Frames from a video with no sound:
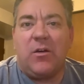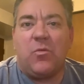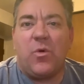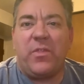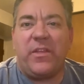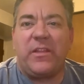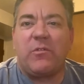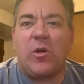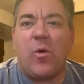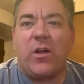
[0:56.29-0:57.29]
One thing that
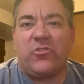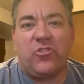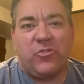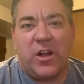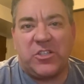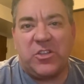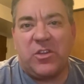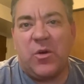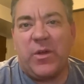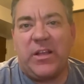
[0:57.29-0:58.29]
requires discretion, though,